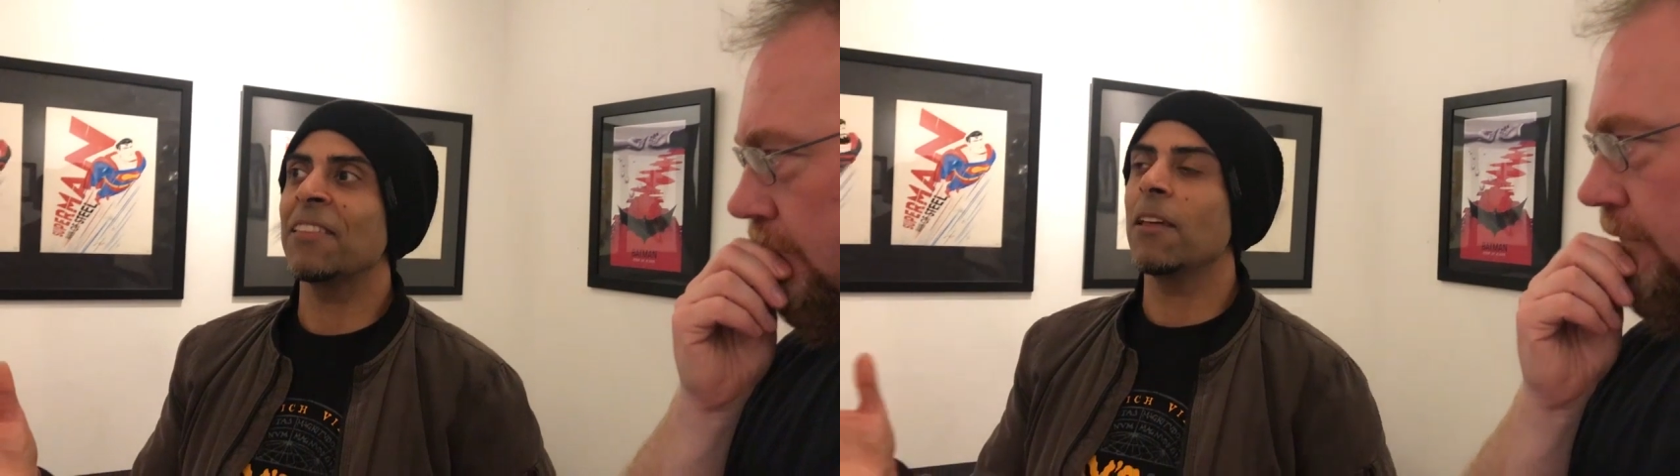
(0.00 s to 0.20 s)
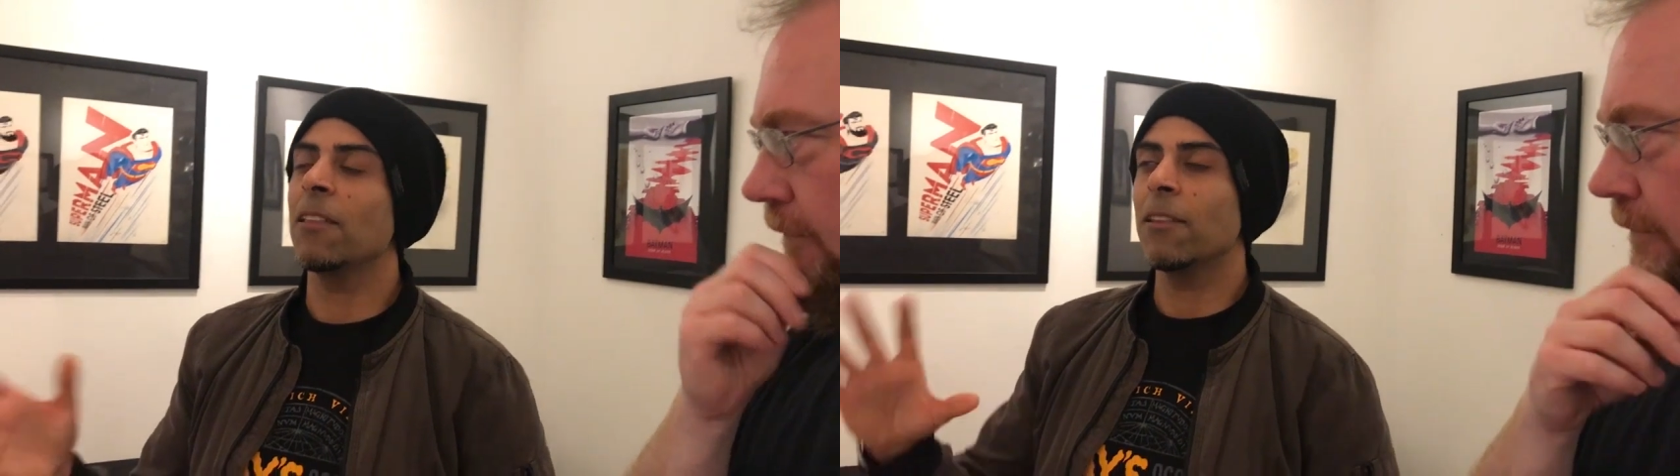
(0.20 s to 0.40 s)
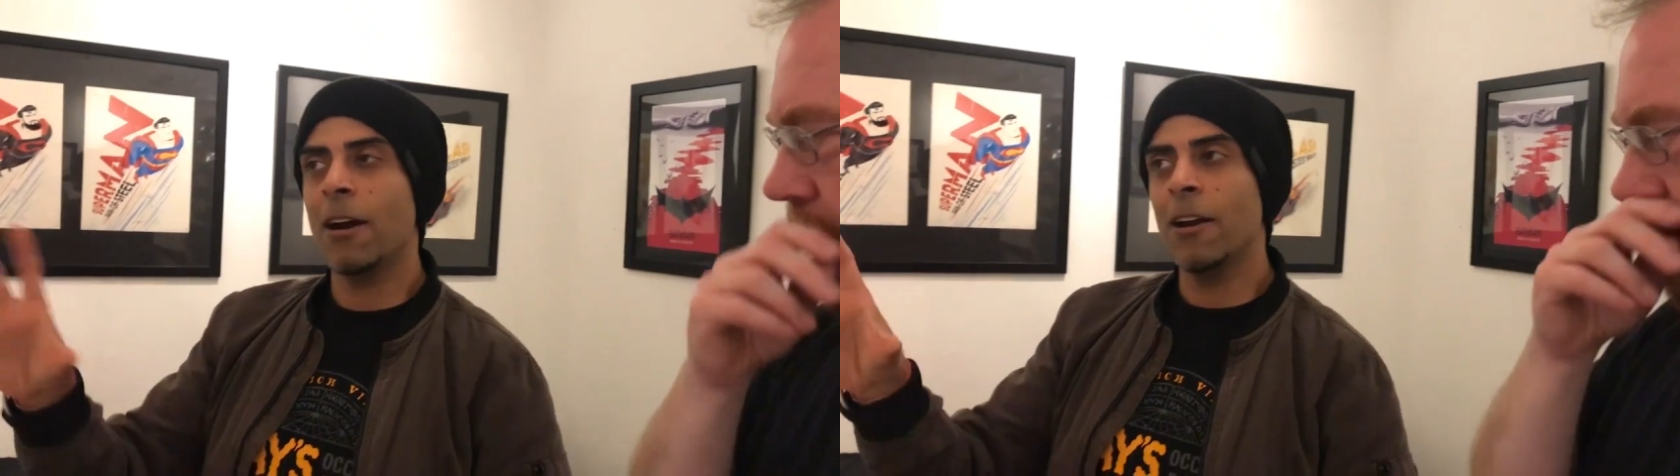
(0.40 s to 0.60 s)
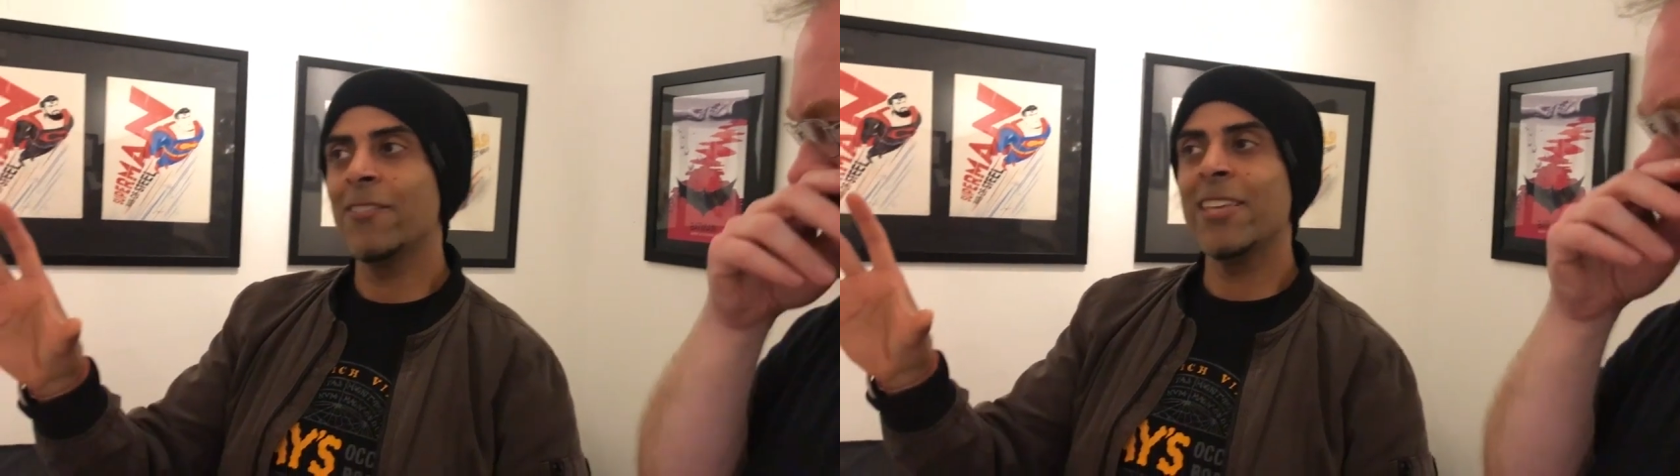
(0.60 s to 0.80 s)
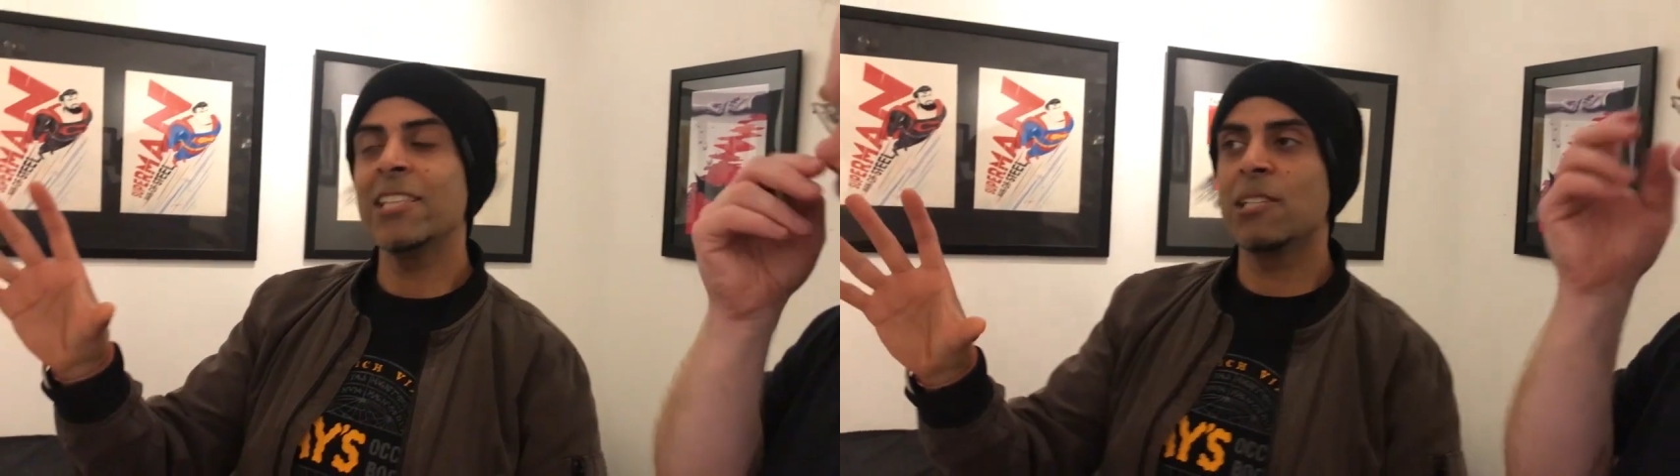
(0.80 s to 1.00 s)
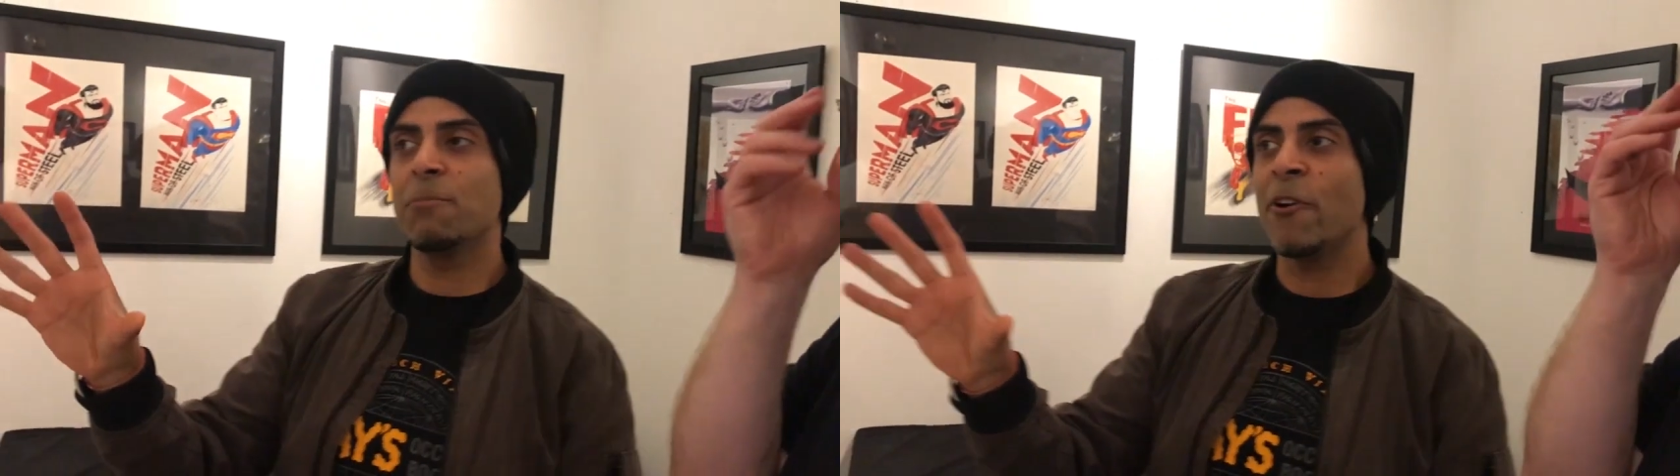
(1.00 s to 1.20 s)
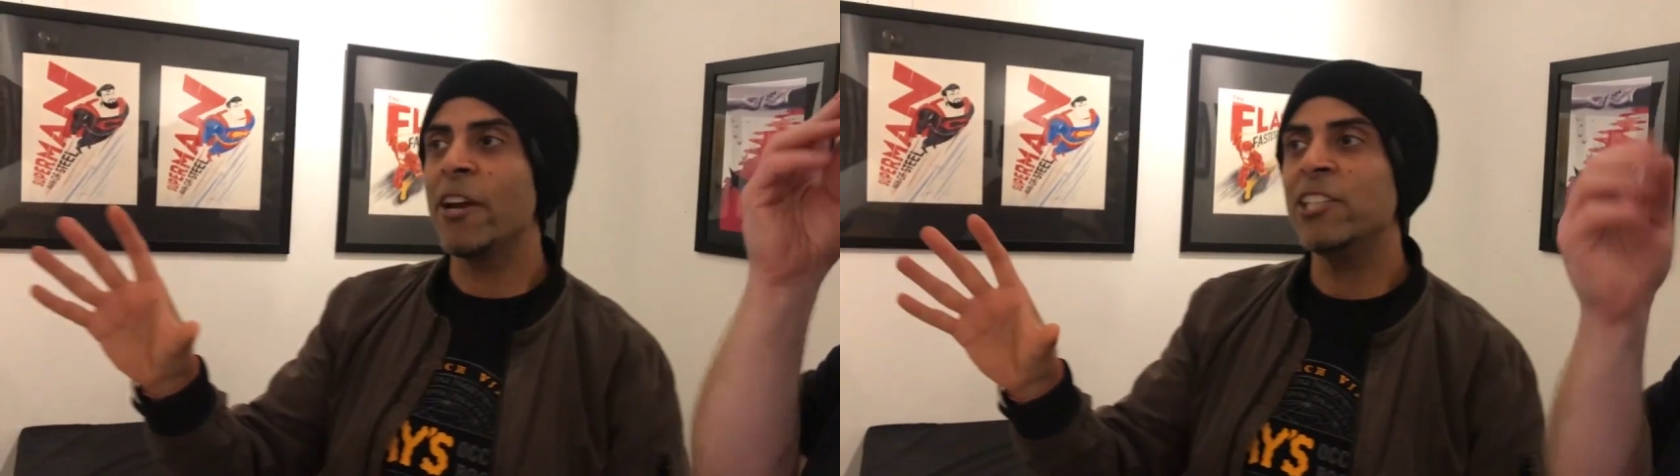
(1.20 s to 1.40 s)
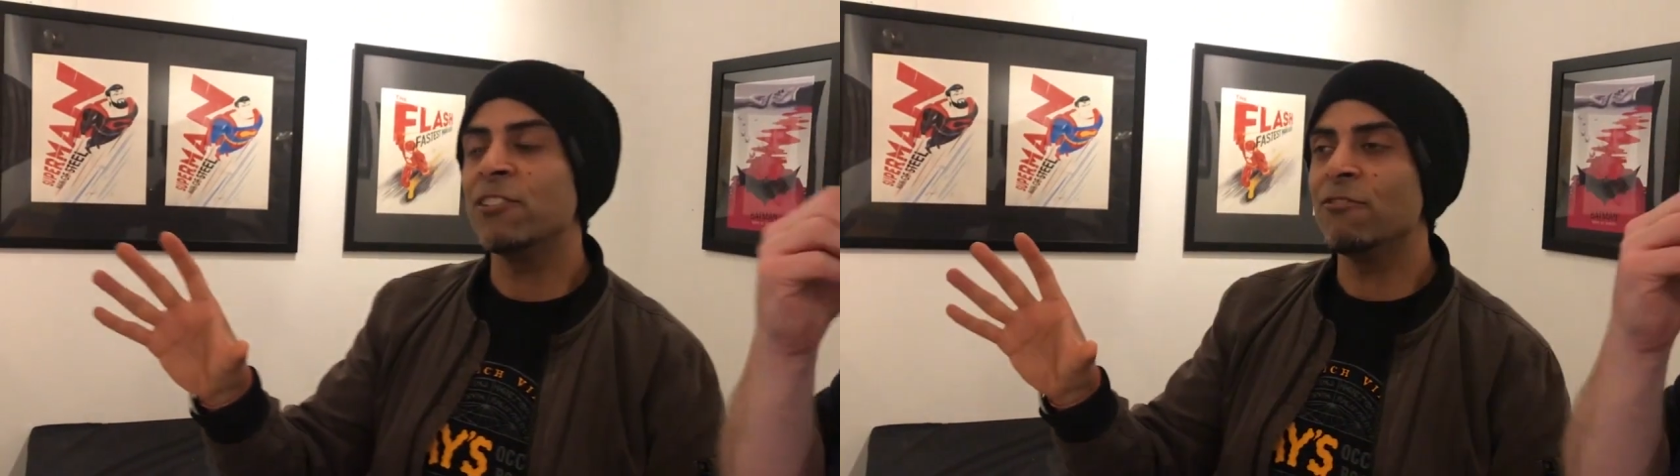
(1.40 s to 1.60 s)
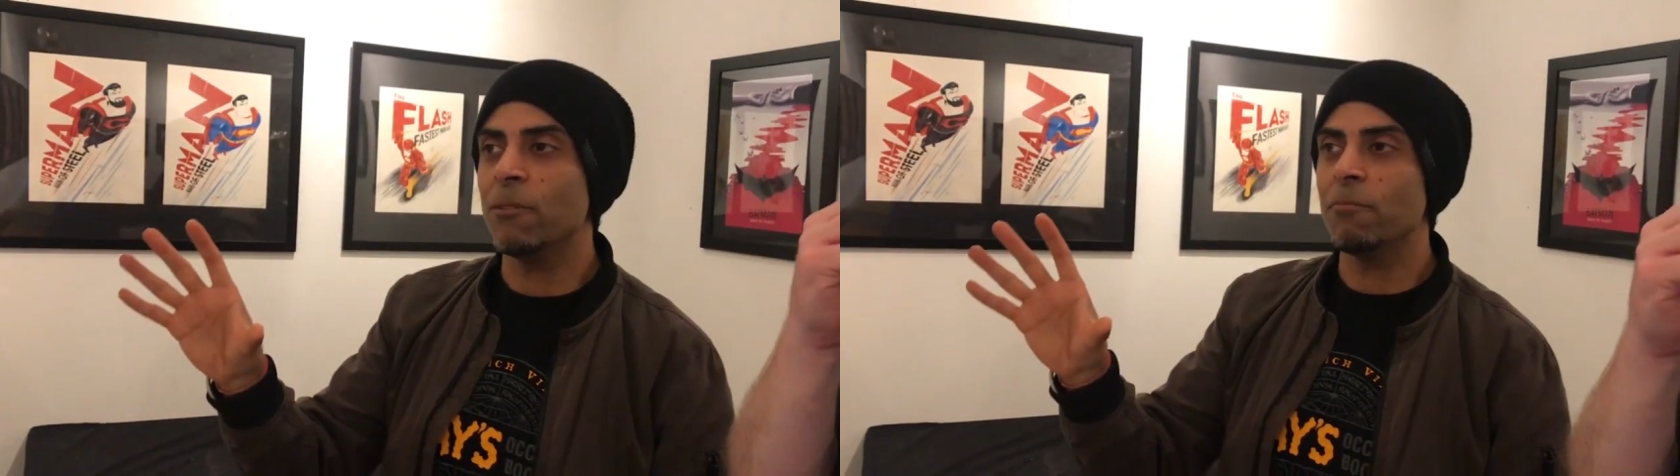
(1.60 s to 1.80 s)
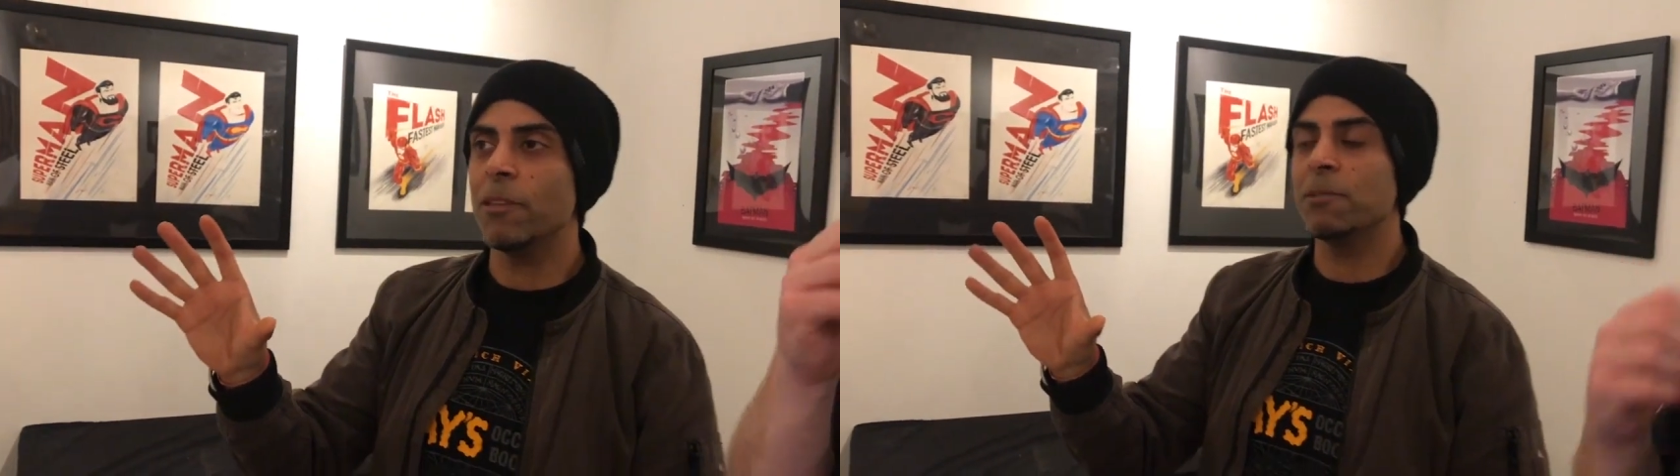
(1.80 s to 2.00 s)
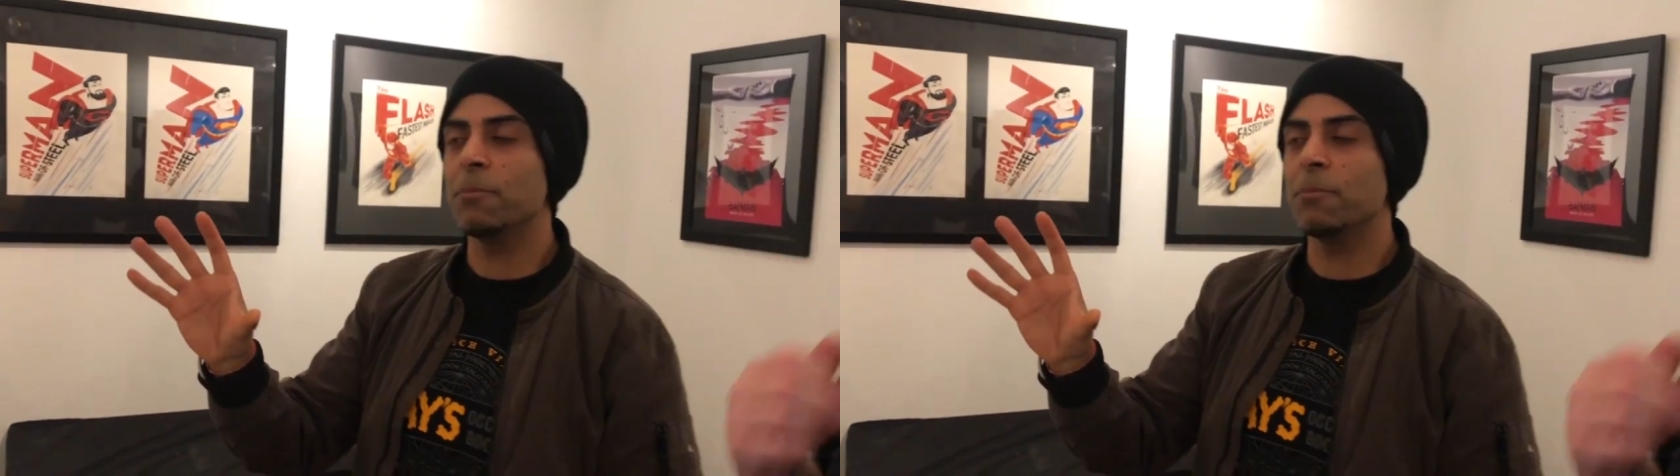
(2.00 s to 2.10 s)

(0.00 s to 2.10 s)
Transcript: the kind of the inspiration from this